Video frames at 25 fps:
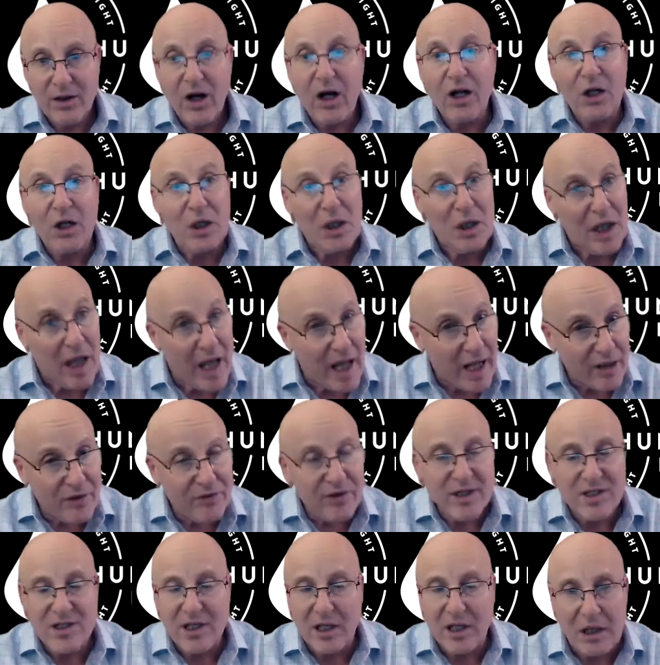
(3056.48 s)
a lot
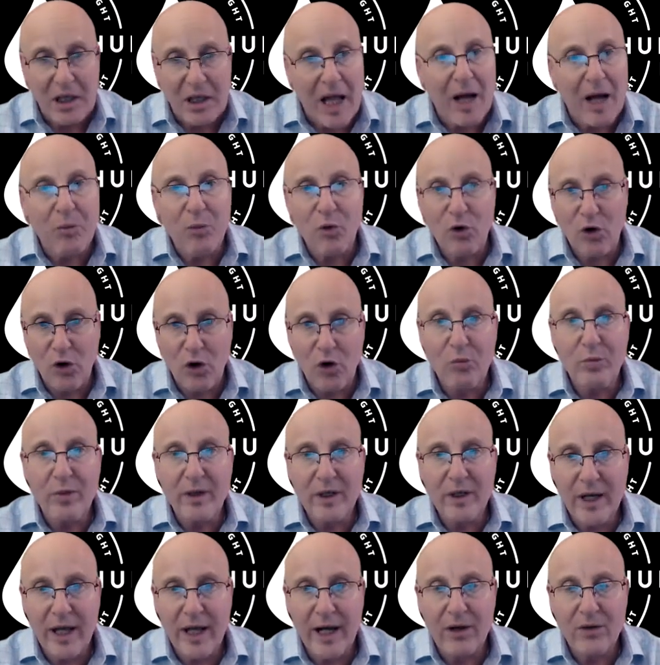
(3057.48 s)
of it's a lot more
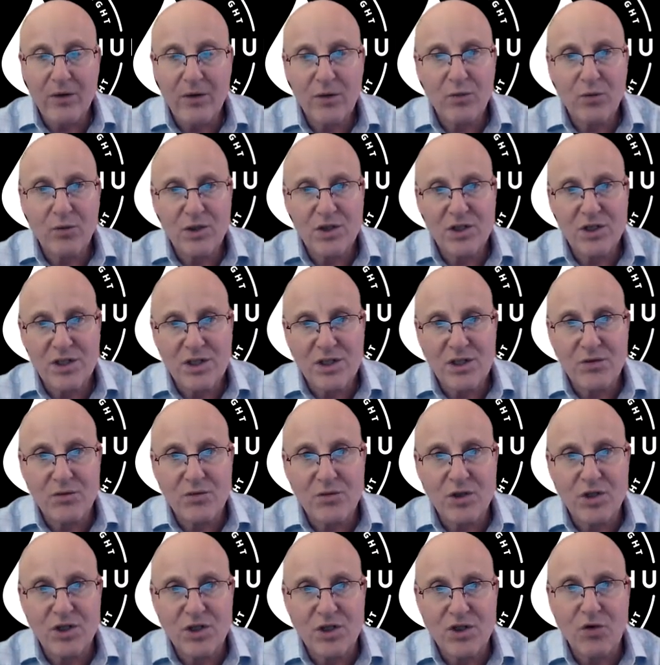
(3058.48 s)
open now, which
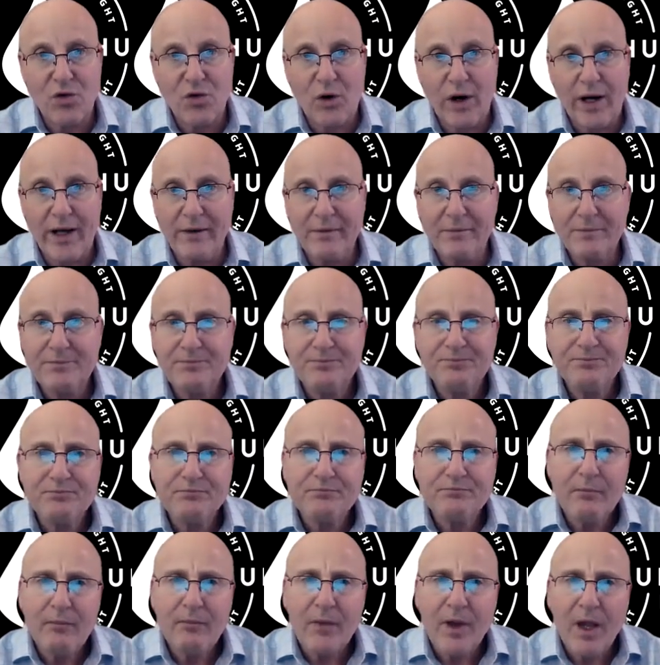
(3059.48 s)
is great.
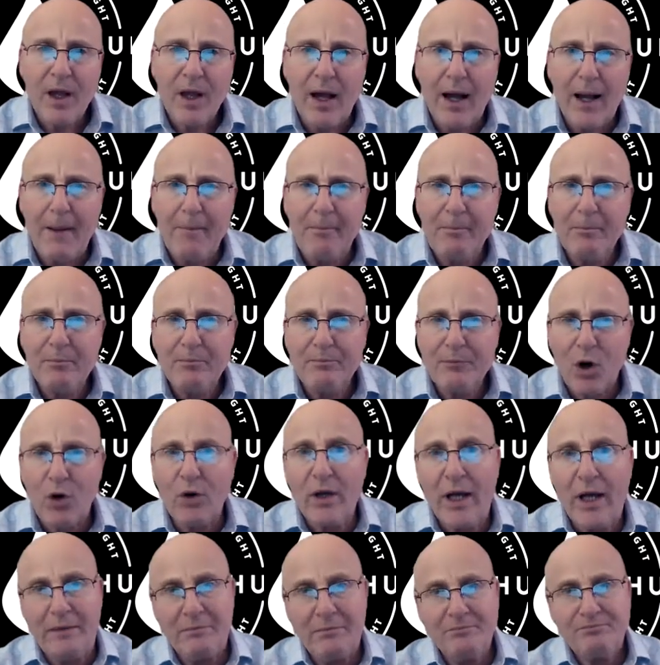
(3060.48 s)

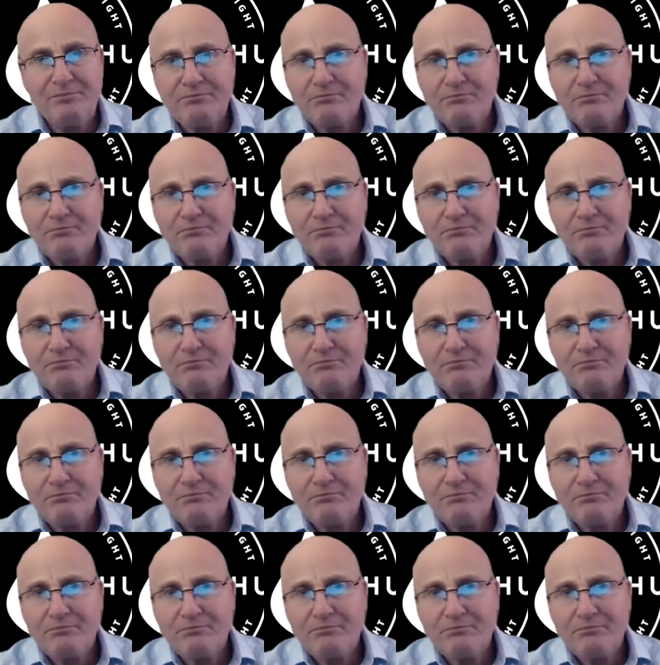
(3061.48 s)
Okay,